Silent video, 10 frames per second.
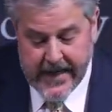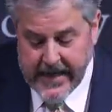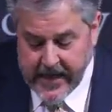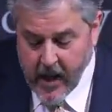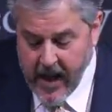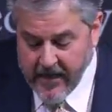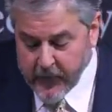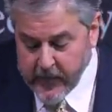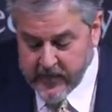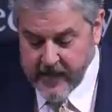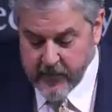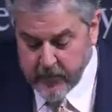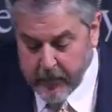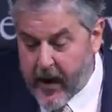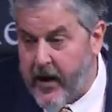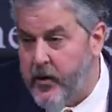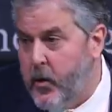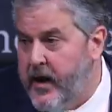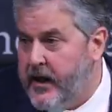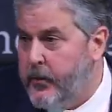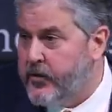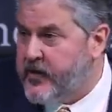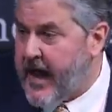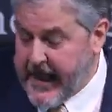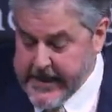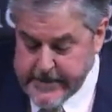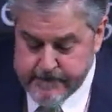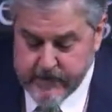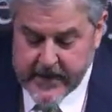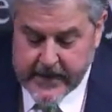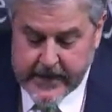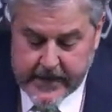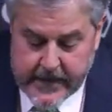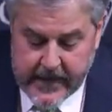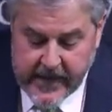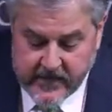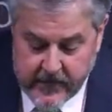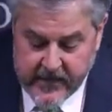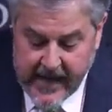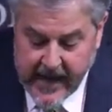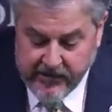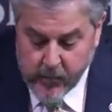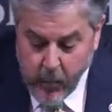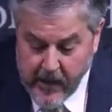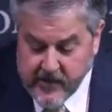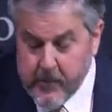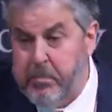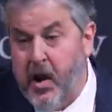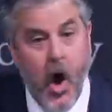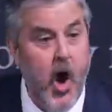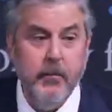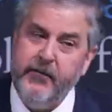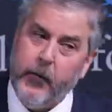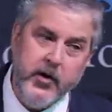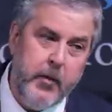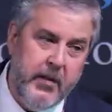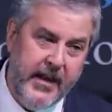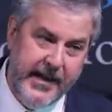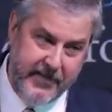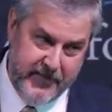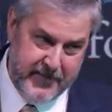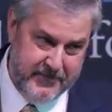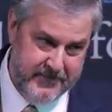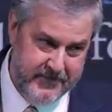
He didn't offer a sinner's prayer to quickly recite. His invitation wasn't belong before you believe.